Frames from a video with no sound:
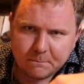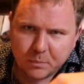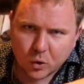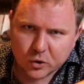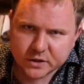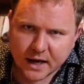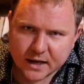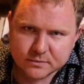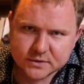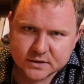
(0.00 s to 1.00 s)
board
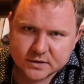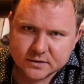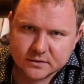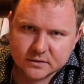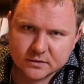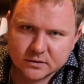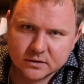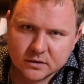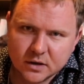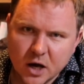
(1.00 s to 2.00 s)
games.
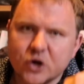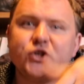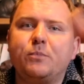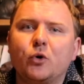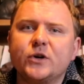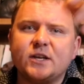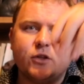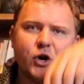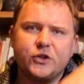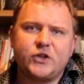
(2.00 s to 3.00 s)
Because you boys in
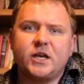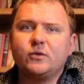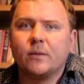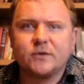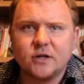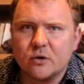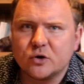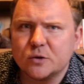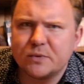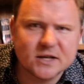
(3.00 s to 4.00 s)
the hood think you're up to no
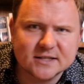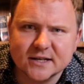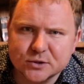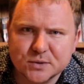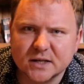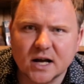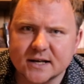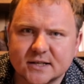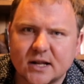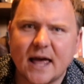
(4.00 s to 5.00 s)
good, but your skills with the
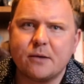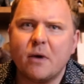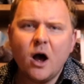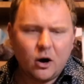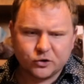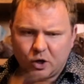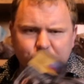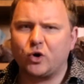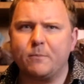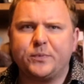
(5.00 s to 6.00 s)
dice are lame. I'll top
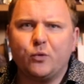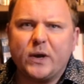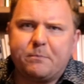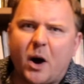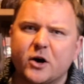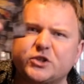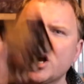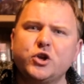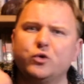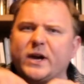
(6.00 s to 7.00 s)
trump you weak punks,
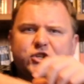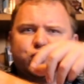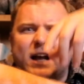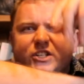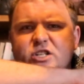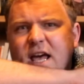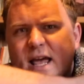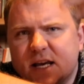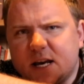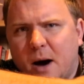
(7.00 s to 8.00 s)
you'll get trashed,
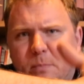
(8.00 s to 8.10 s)
inca